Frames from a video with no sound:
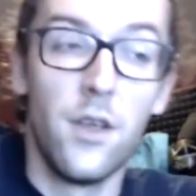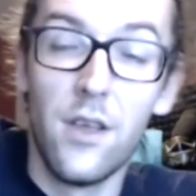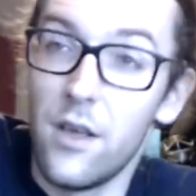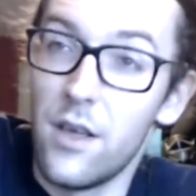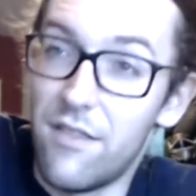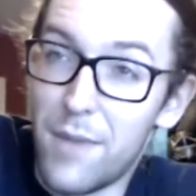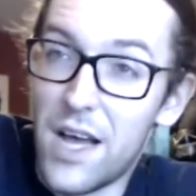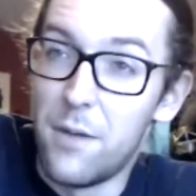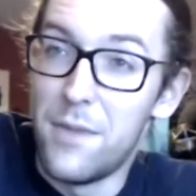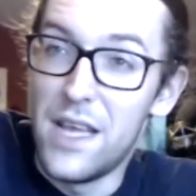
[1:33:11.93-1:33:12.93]
if
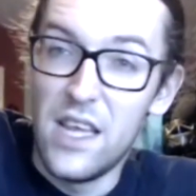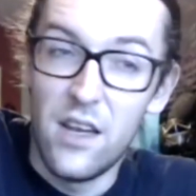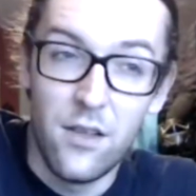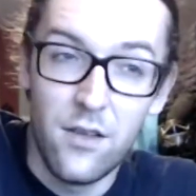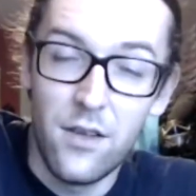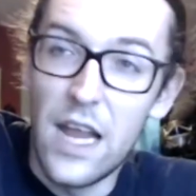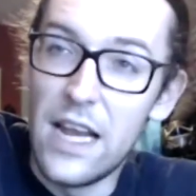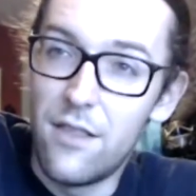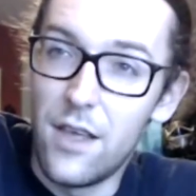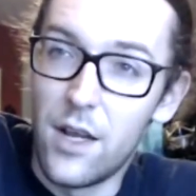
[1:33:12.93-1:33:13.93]
mine made
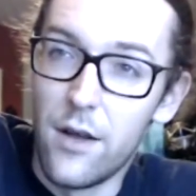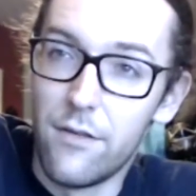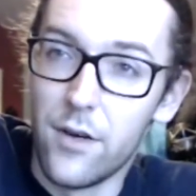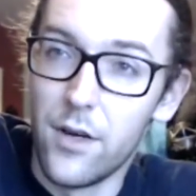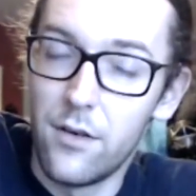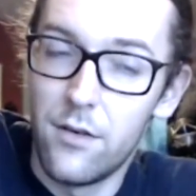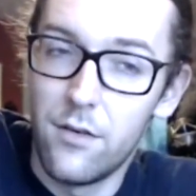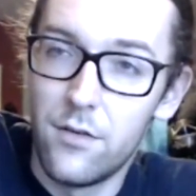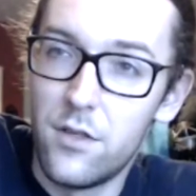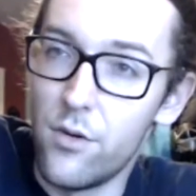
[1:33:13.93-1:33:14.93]
anything over
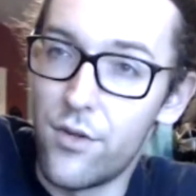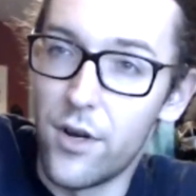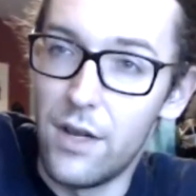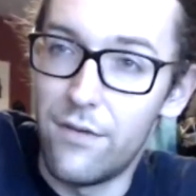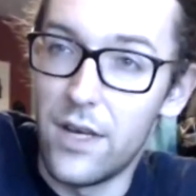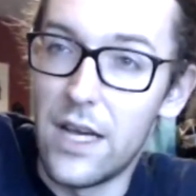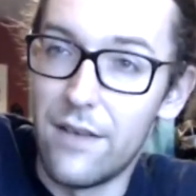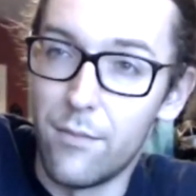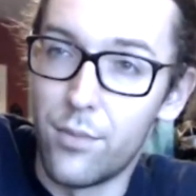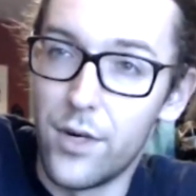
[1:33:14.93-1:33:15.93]
235,
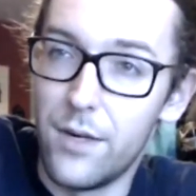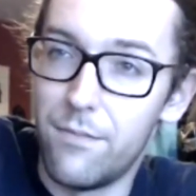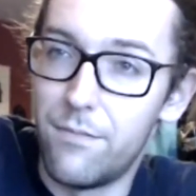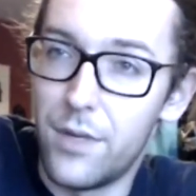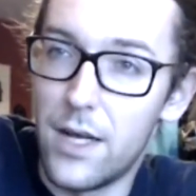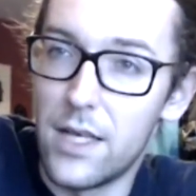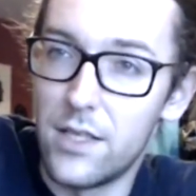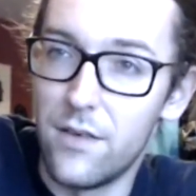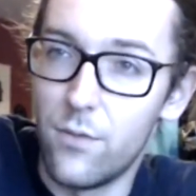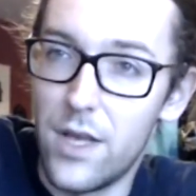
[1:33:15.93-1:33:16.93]
I'm pretty
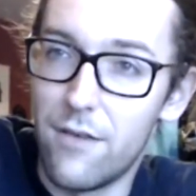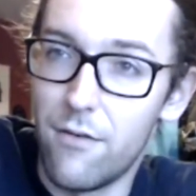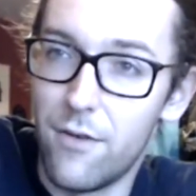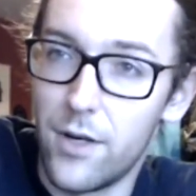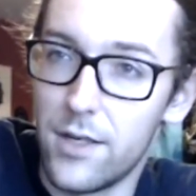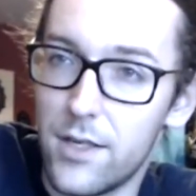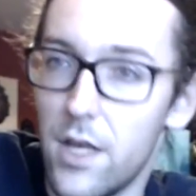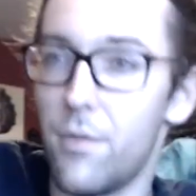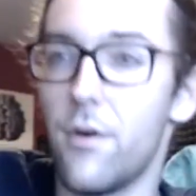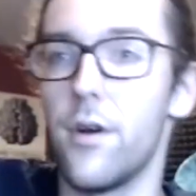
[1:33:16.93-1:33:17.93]
positive we have a fucking
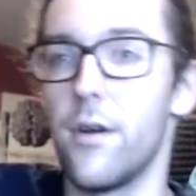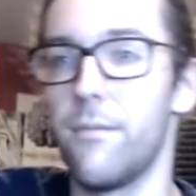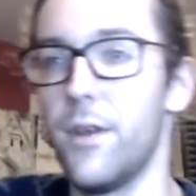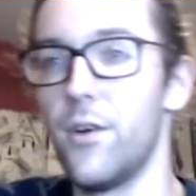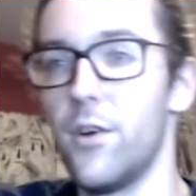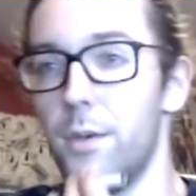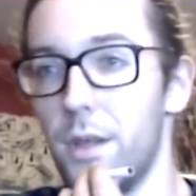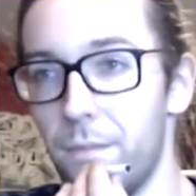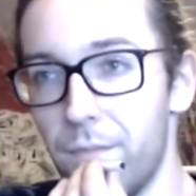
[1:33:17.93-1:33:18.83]
Type R. You know what I mean?